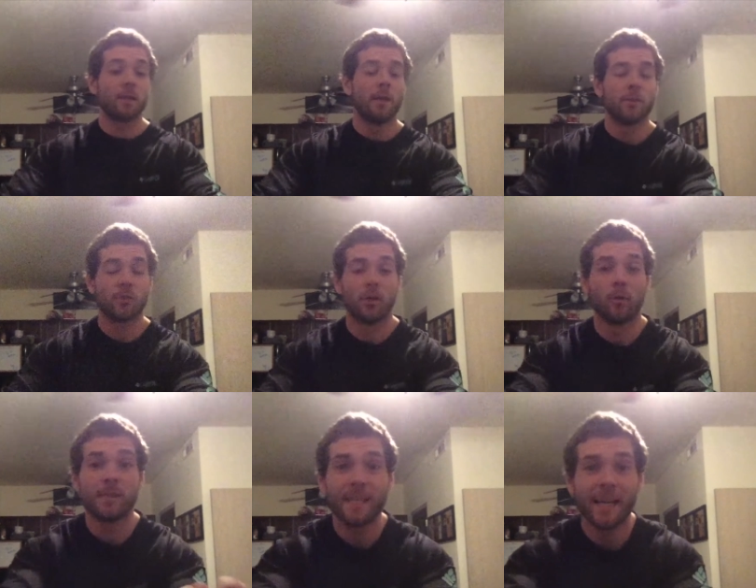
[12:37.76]

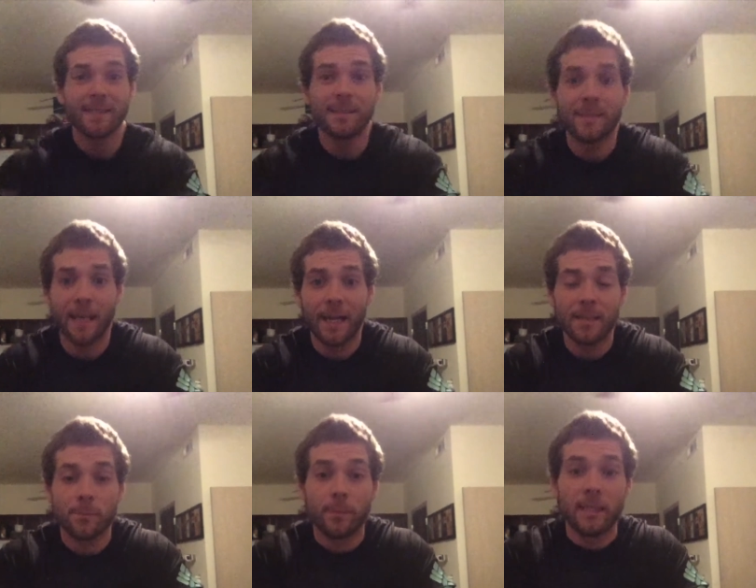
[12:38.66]
So Texas
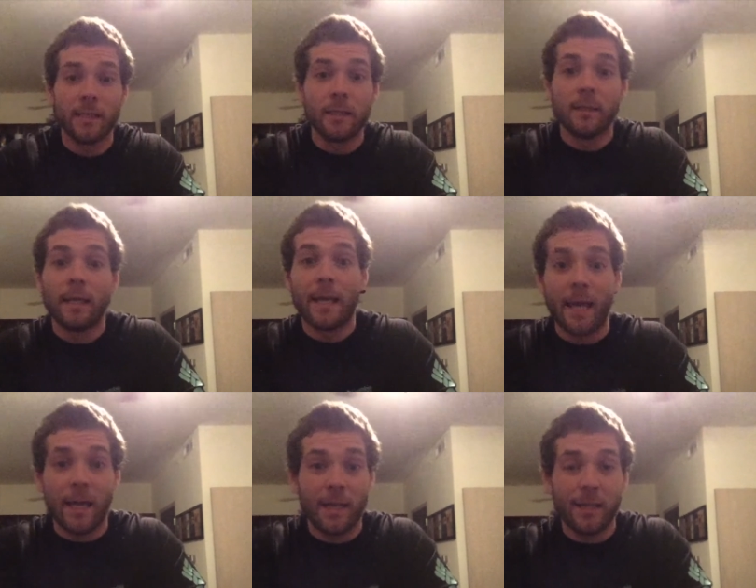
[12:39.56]
has been
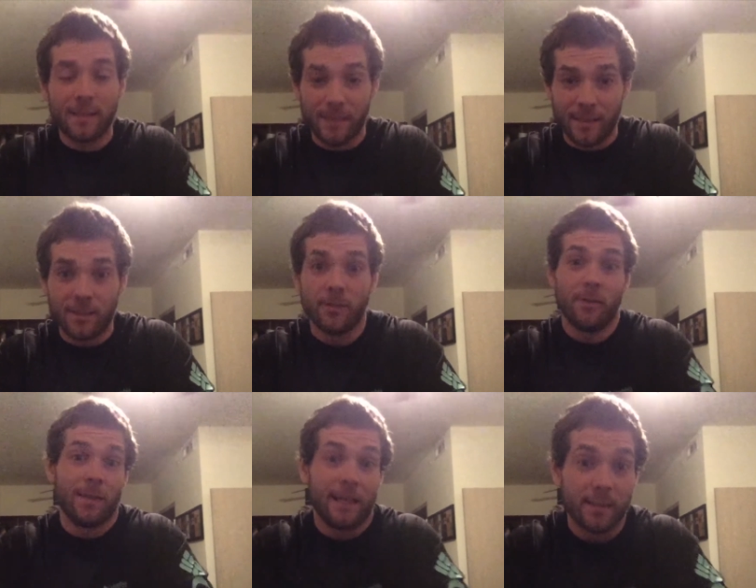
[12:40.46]
annexed into the
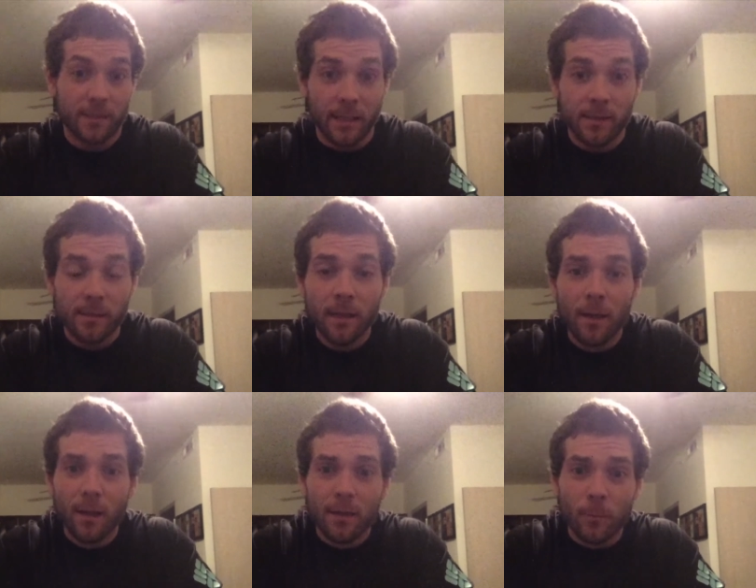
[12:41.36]
United States.
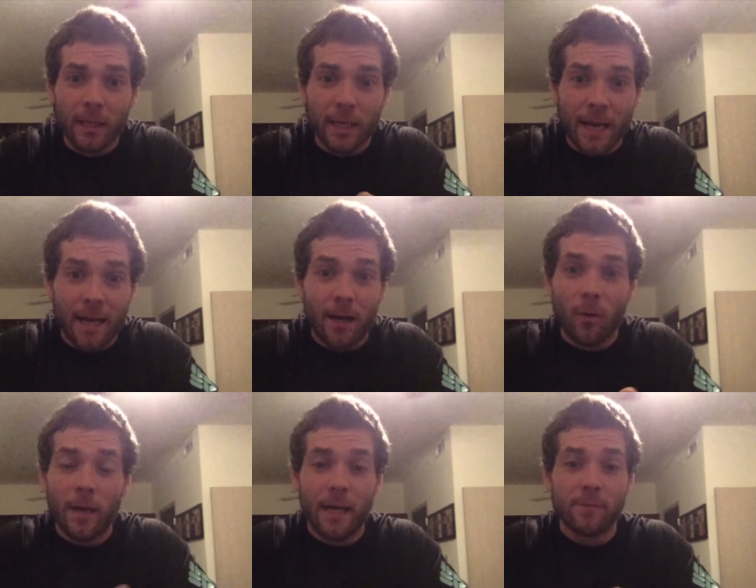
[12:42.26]
We now
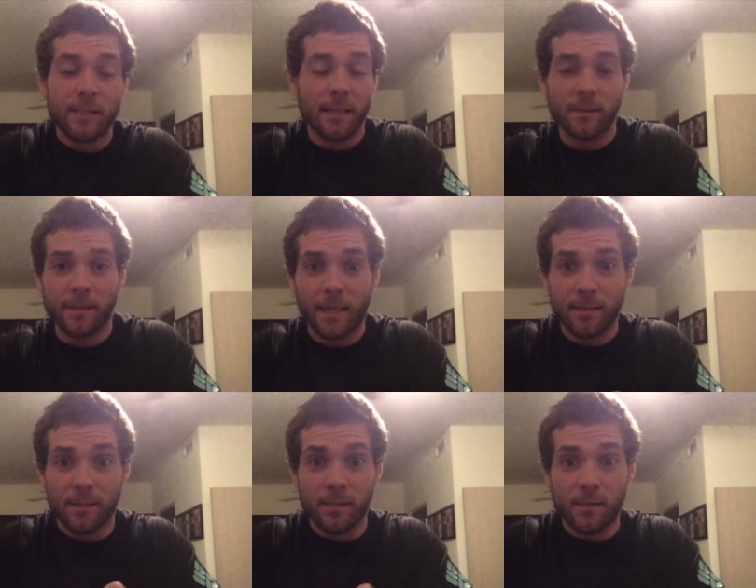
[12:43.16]
have Texas as
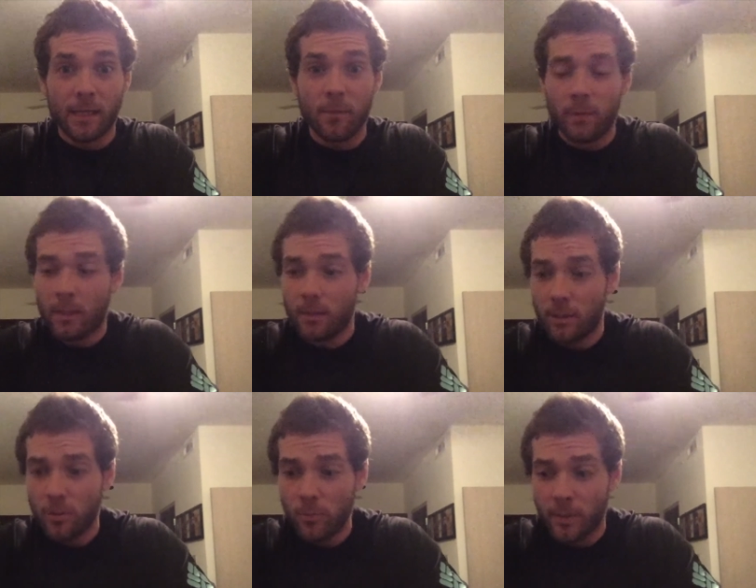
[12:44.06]
a state within the
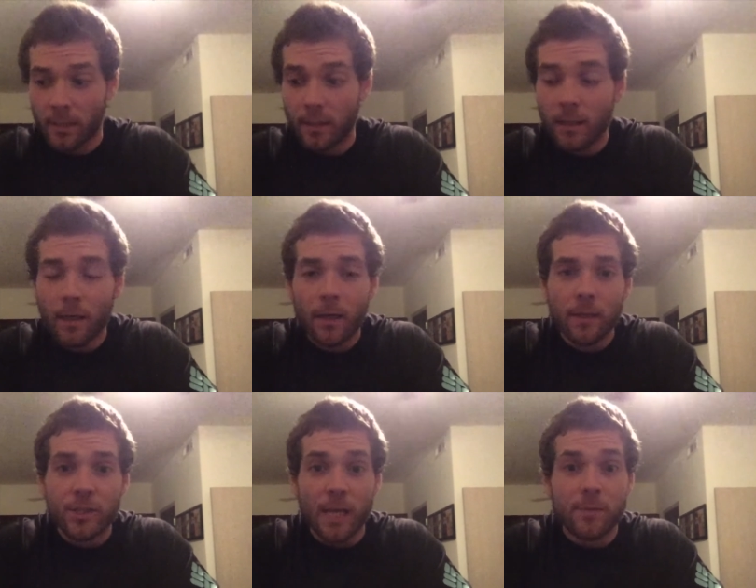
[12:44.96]
Union.
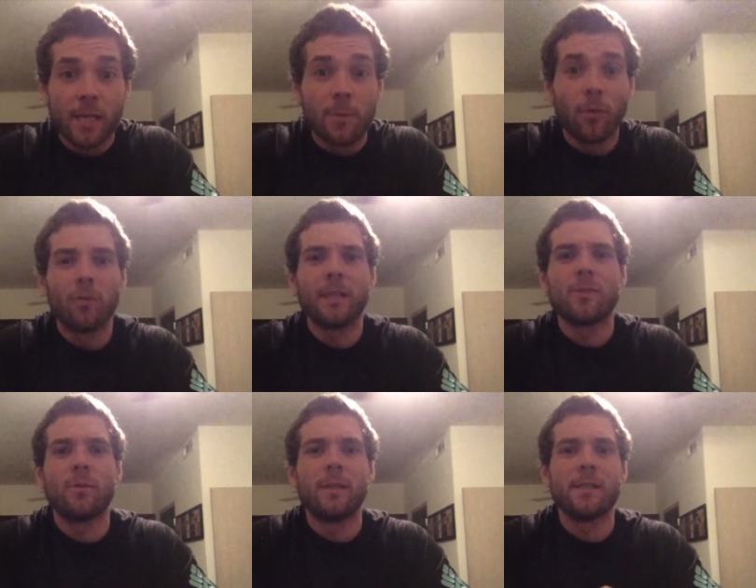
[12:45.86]
James K. Polk is
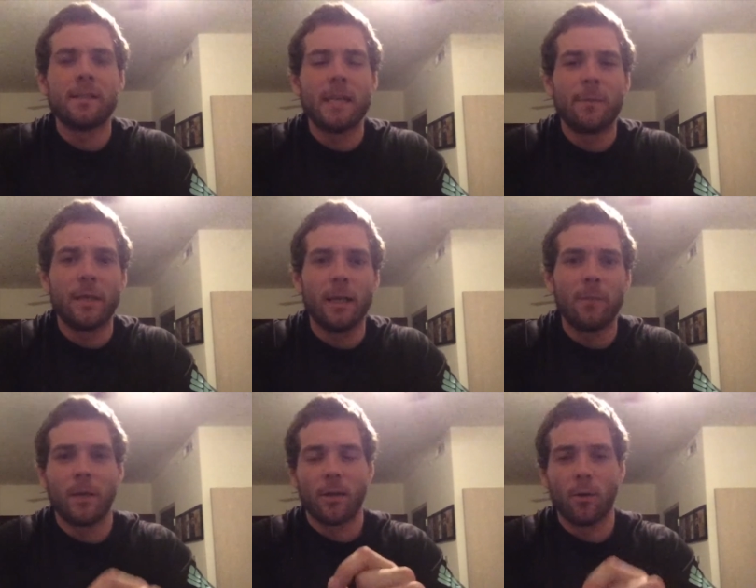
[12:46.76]
going to step it
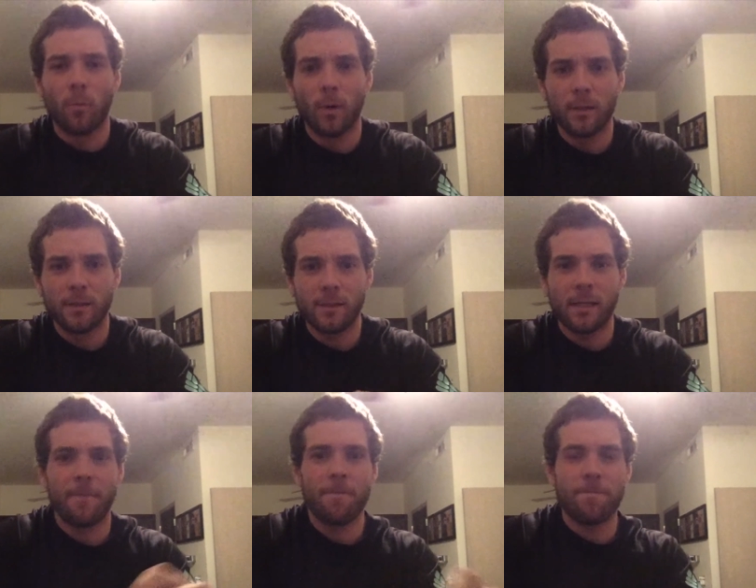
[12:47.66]
up and go one
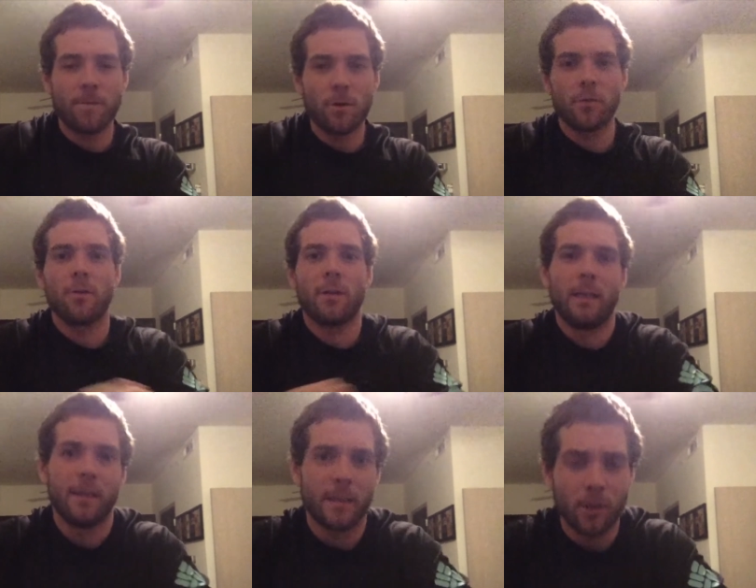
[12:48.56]
step further
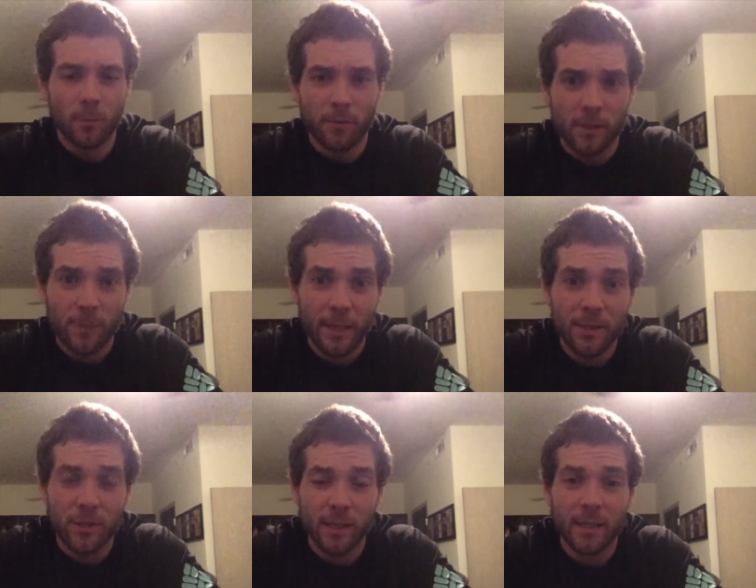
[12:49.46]
in the term of
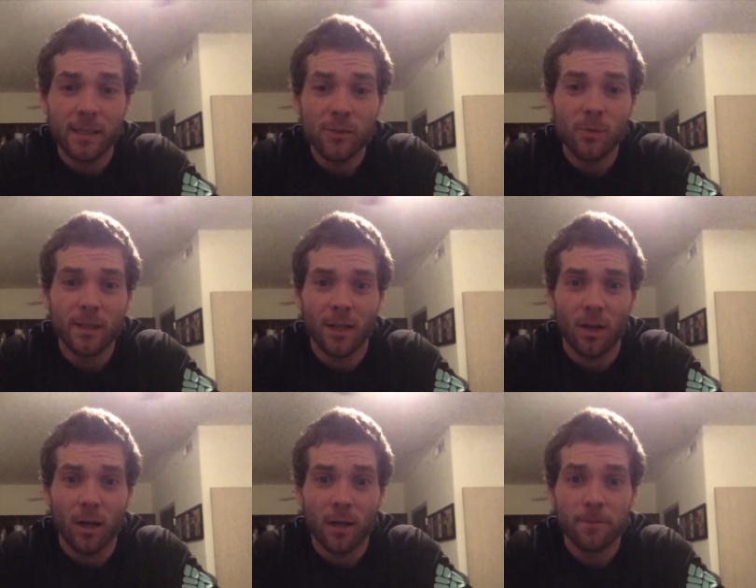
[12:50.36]
expansion, and he's going to
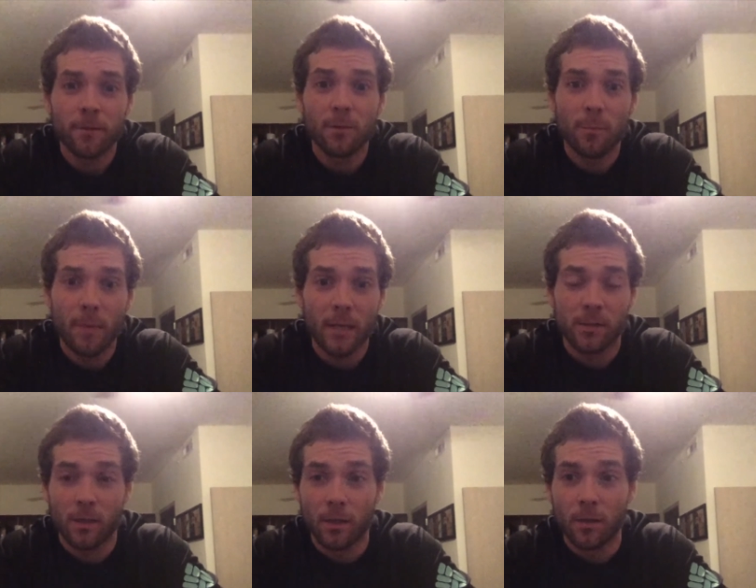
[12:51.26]
offer
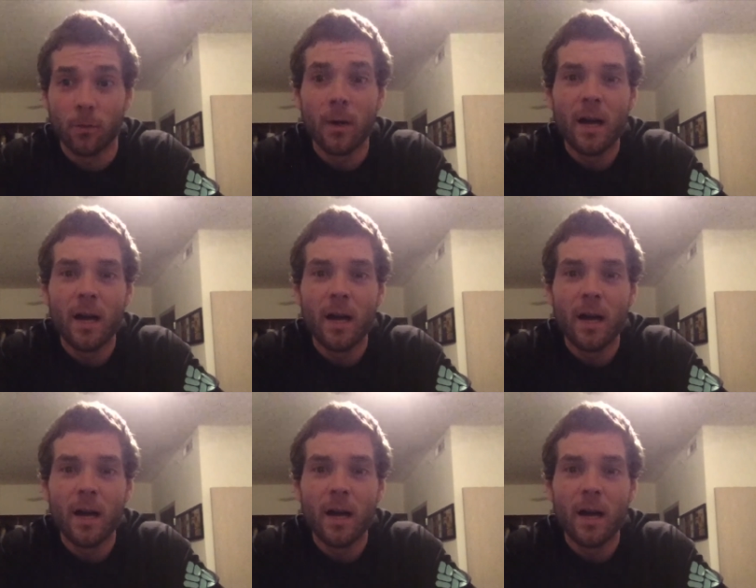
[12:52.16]
Mexico